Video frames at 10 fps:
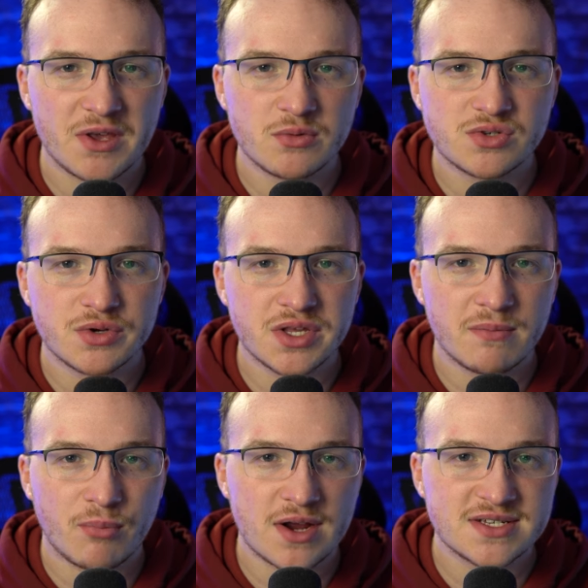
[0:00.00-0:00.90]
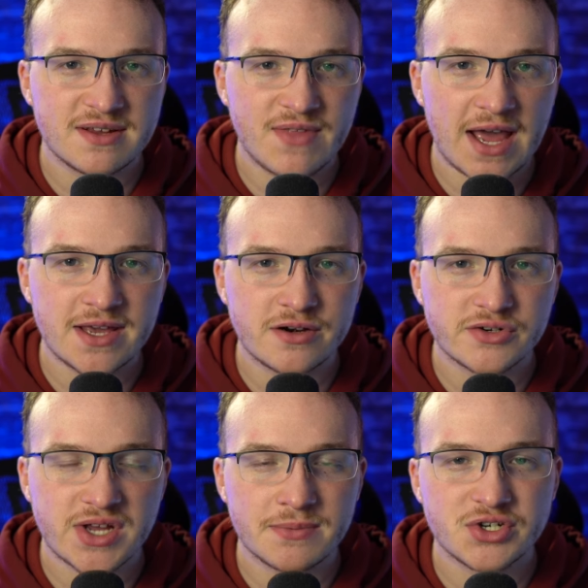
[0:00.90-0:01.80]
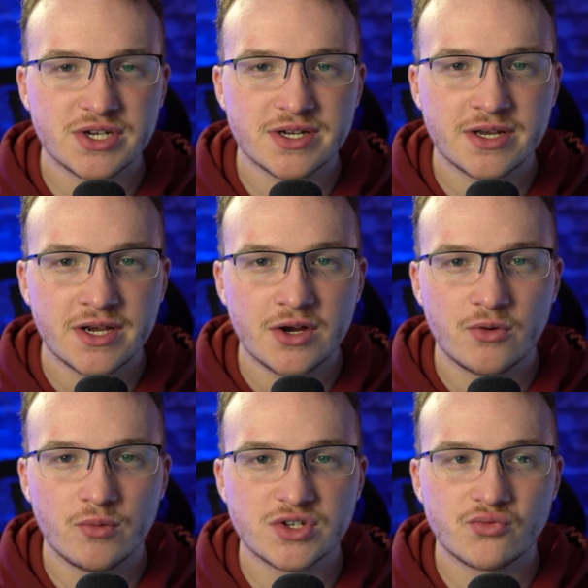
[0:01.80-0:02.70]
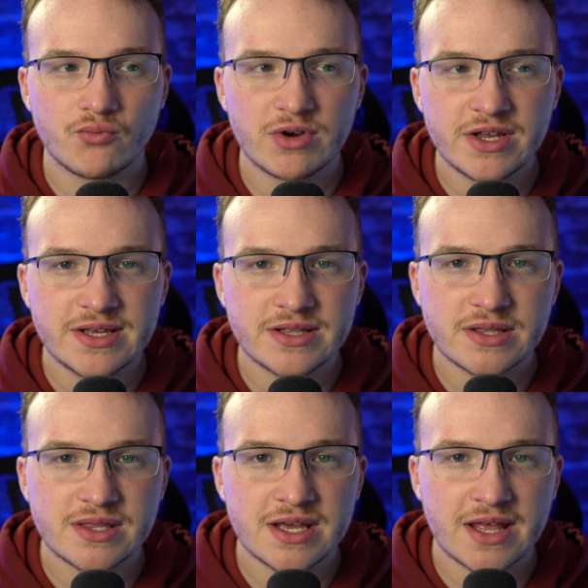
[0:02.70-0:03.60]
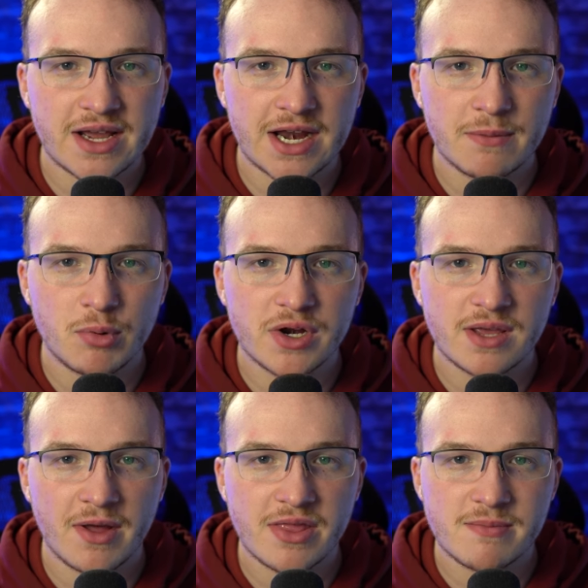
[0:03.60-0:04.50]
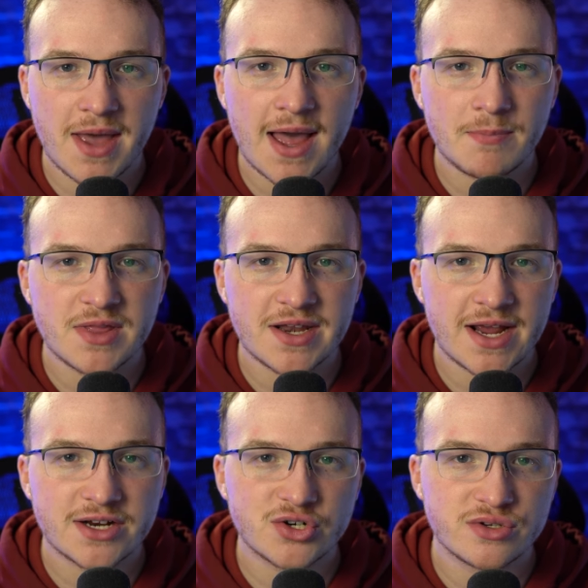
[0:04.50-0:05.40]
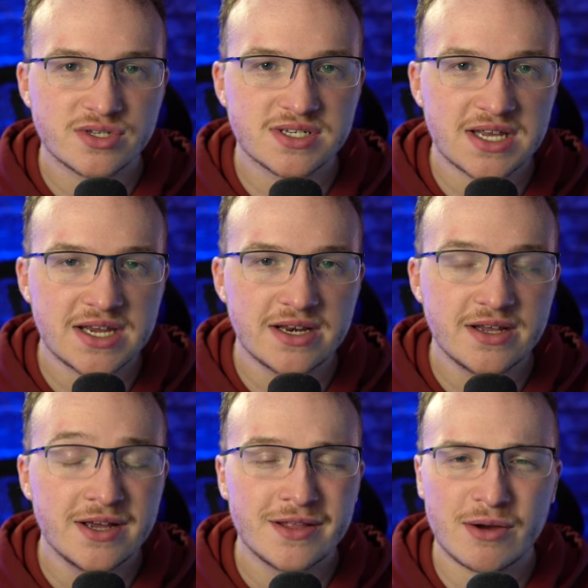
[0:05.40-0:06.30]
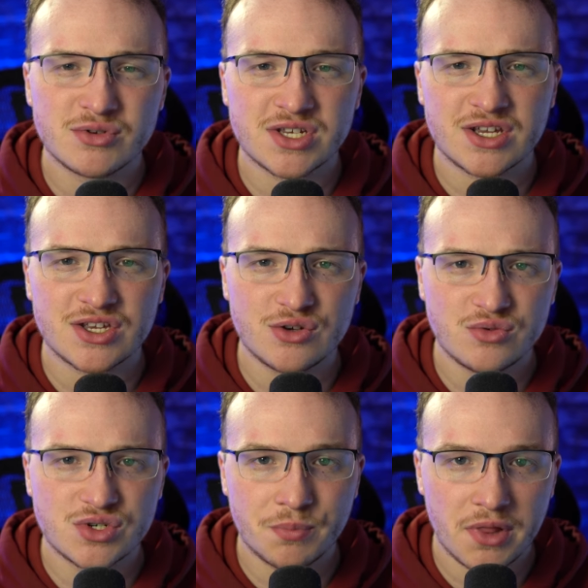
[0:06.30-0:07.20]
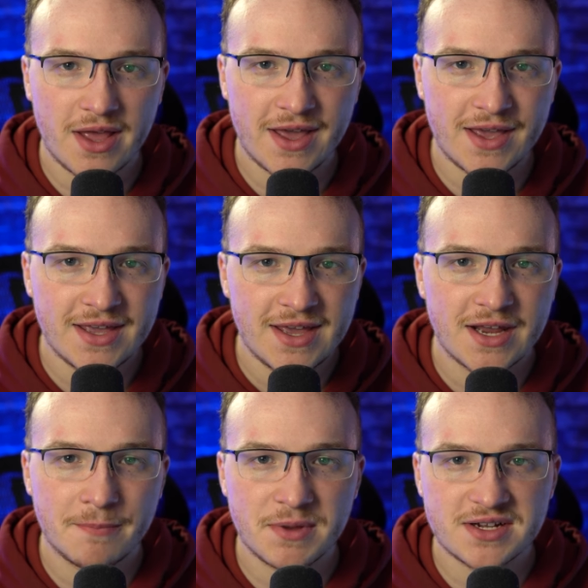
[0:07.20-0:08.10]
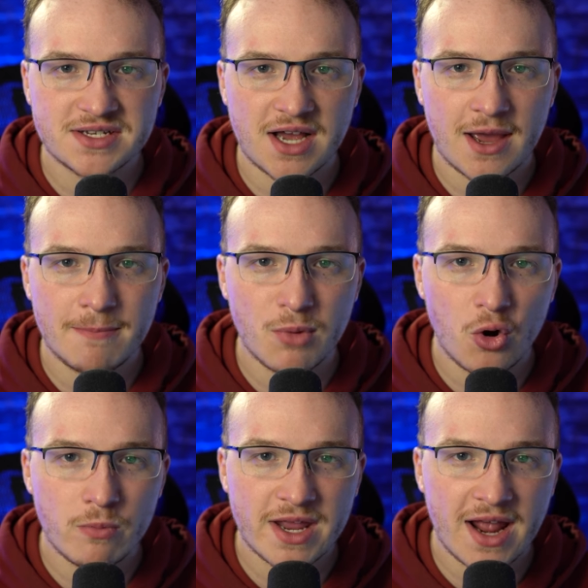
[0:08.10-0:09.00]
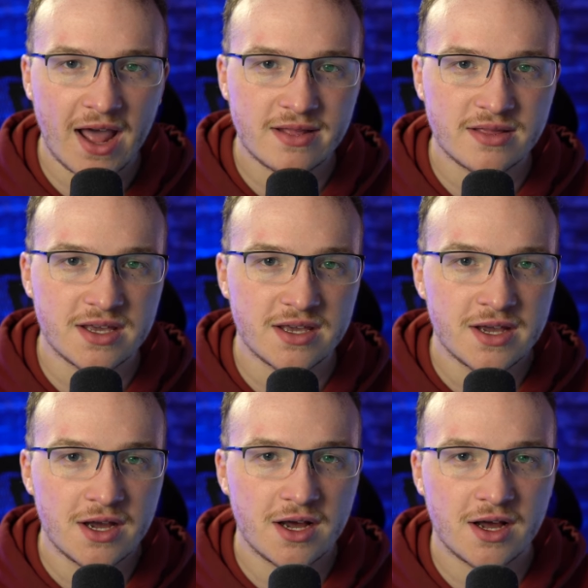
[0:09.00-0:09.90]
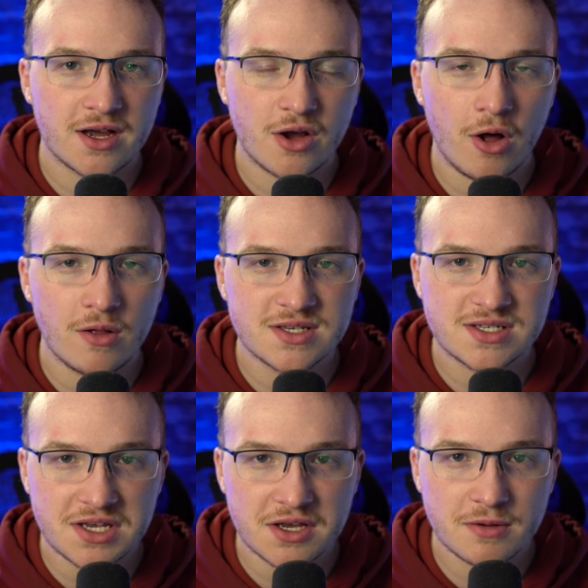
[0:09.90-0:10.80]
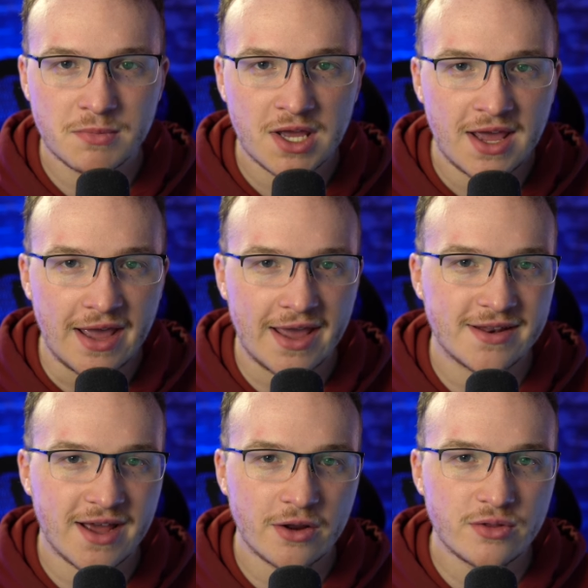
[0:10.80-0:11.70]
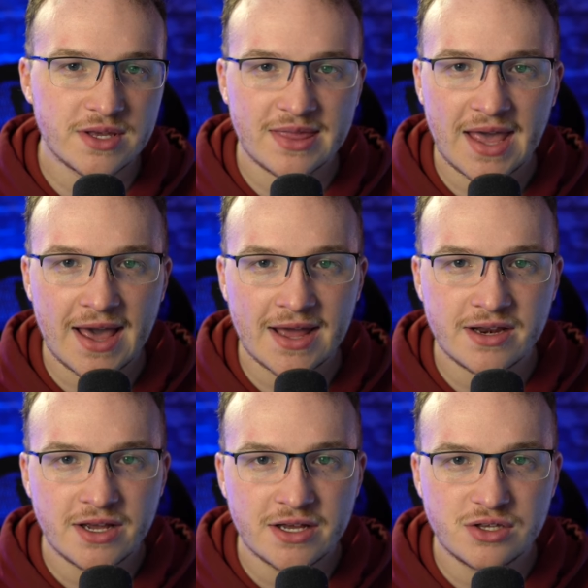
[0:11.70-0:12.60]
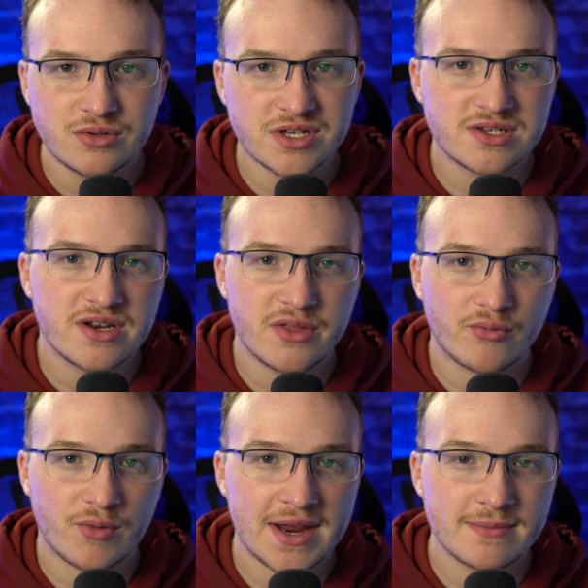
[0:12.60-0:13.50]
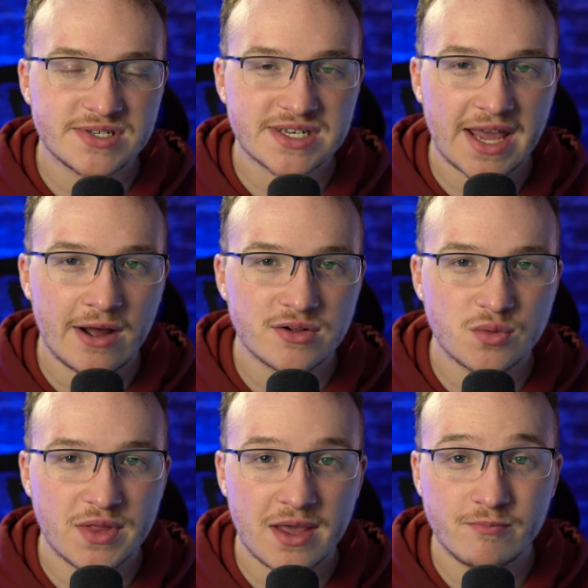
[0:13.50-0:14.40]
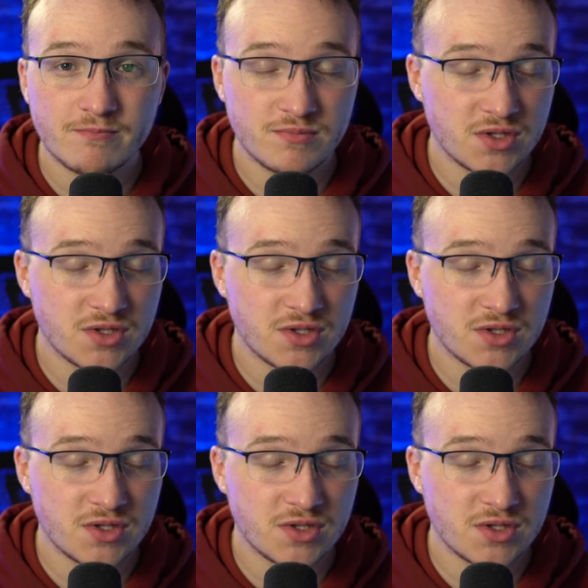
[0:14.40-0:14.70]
it was really impressive. That interception was really the thing that kind of put him on the map in the national scene. That was a huge play and a big time moment at the Coliseum. And not only that, you listen to the Rams scouts when they